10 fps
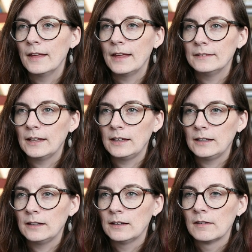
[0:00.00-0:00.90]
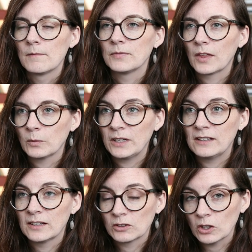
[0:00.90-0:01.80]
and then the other one
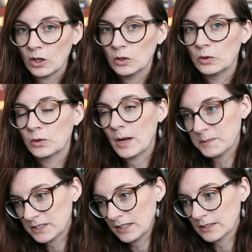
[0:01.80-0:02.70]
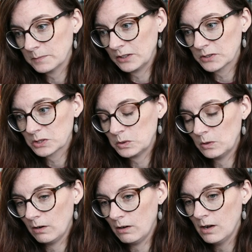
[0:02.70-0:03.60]
is this girl who comes to this middle
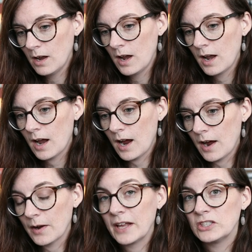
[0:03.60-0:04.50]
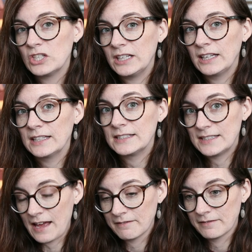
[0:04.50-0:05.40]
school, and she is
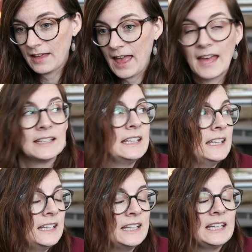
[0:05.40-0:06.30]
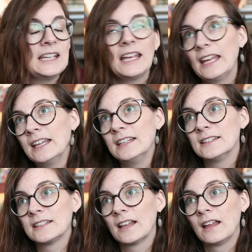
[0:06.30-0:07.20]
deaf, and he
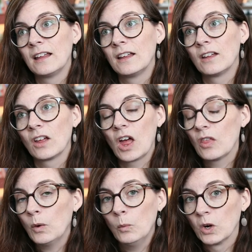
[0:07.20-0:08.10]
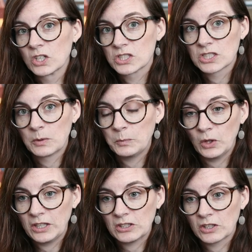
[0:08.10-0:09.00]
is the worst
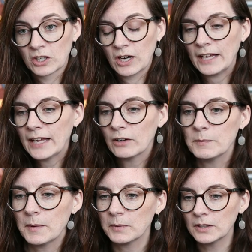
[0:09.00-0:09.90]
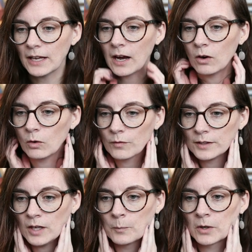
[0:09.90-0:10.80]
bully to her. I can't remember now the
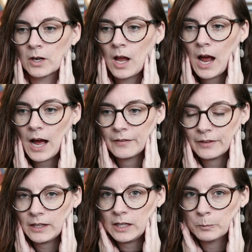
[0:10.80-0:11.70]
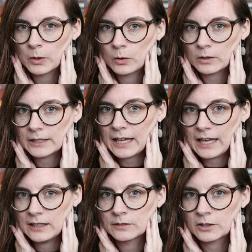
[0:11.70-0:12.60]
number. I think he broke like
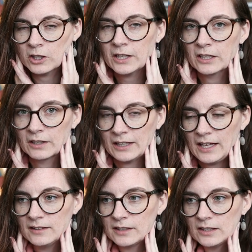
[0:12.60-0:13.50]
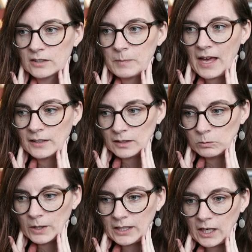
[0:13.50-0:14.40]
8 of her hearing aids in the span
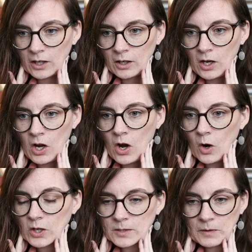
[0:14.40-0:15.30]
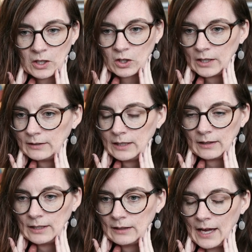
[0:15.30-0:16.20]
of 1 year or something crazy
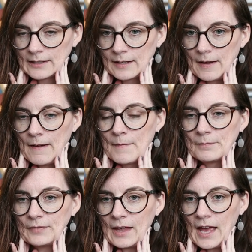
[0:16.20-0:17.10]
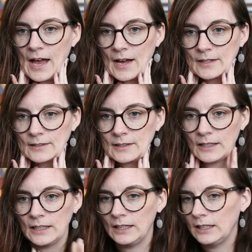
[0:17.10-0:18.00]
like that. And
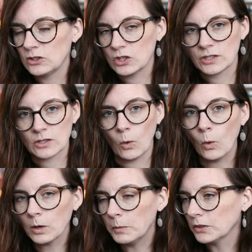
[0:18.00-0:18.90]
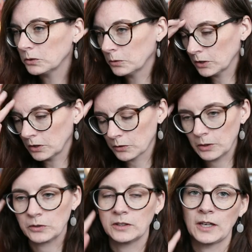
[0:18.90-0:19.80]
he is just horrible to her
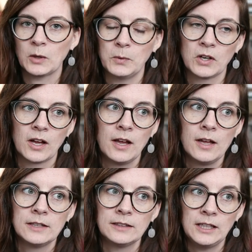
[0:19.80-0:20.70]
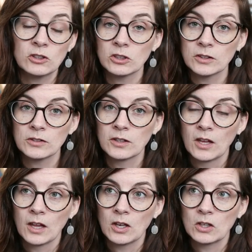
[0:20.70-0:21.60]
throughout the entire book. Teachers
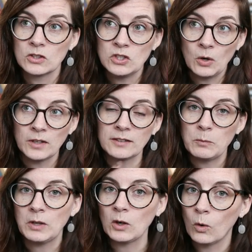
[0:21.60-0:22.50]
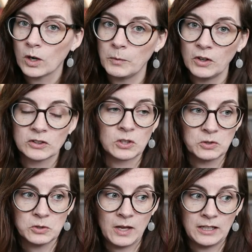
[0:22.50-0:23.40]
notice him being horrible,
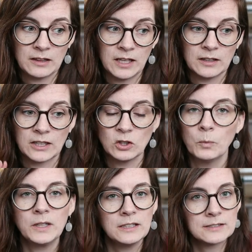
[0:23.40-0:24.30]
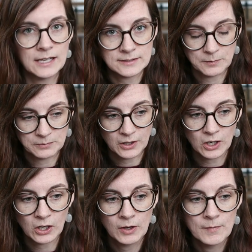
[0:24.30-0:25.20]
don't do anything, like nobody stands up for
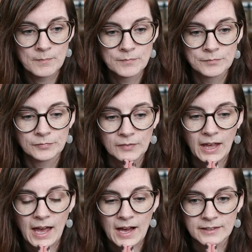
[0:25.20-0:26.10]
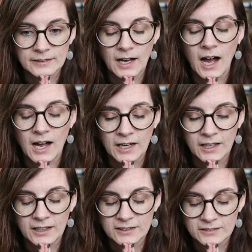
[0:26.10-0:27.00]
her. And
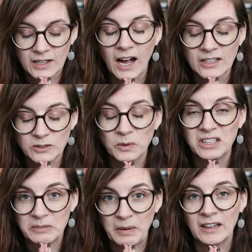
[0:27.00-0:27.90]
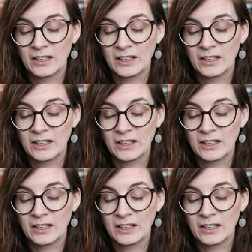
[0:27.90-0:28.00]
I just wanted to